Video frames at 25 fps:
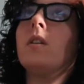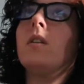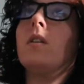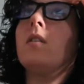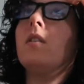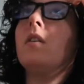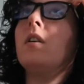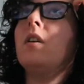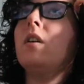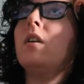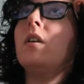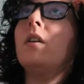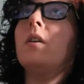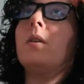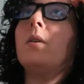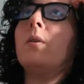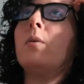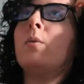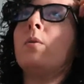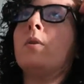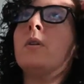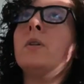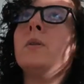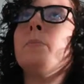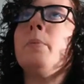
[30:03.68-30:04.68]

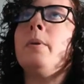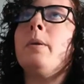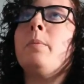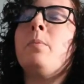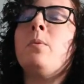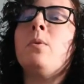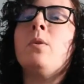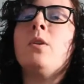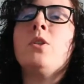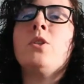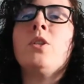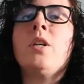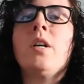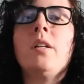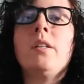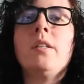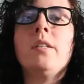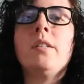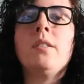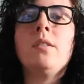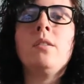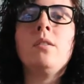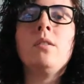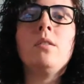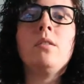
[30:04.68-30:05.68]
Of course, people were
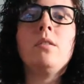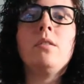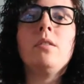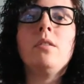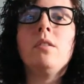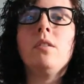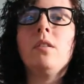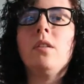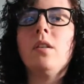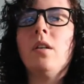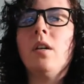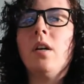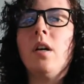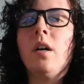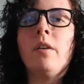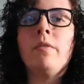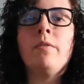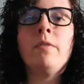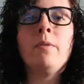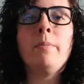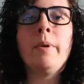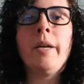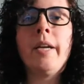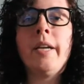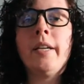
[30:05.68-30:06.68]
jealous
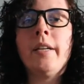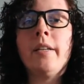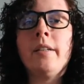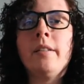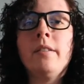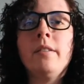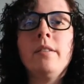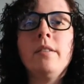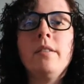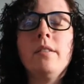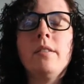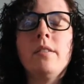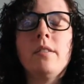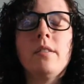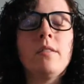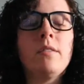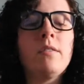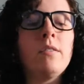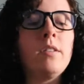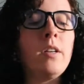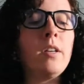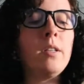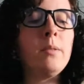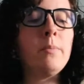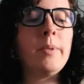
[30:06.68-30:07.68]
of the man,
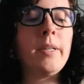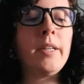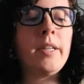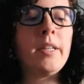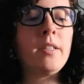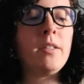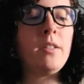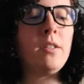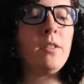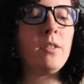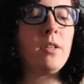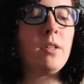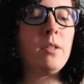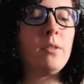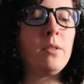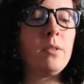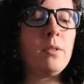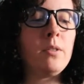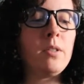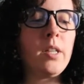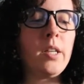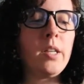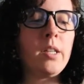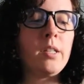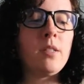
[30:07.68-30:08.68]
the young man. You know, he
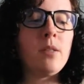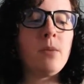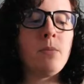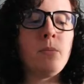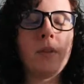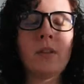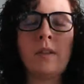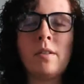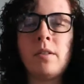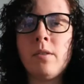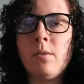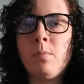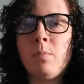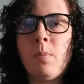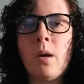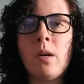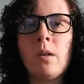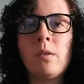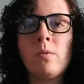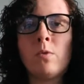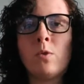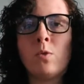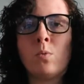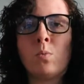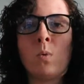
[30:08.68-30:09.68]
was handsome, and then his
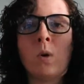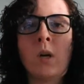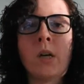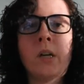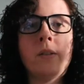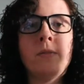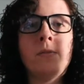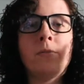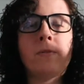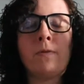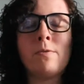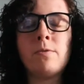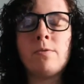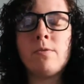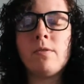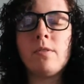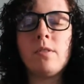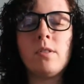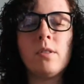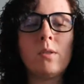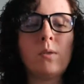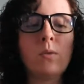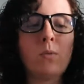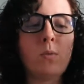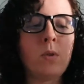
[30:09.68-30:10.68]
Potiphar's wife,
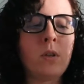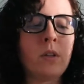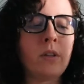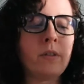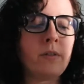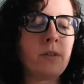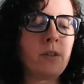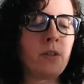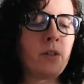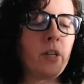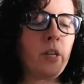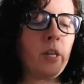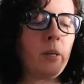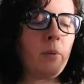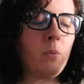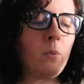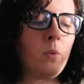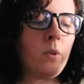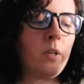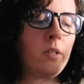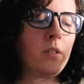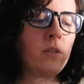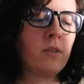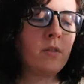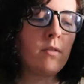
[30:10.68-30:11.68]
whatever her name
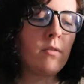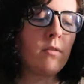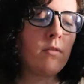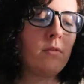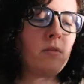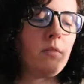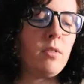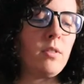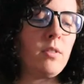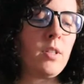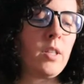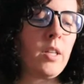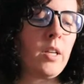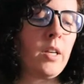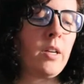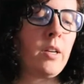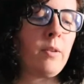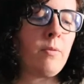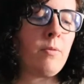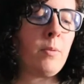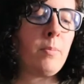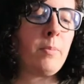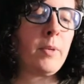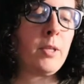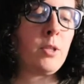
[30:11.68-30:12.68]
was, they
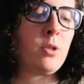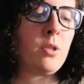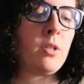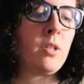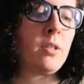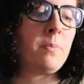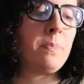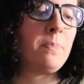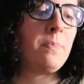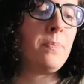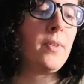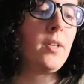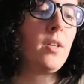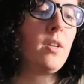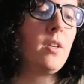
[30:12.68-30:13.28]
never mention it,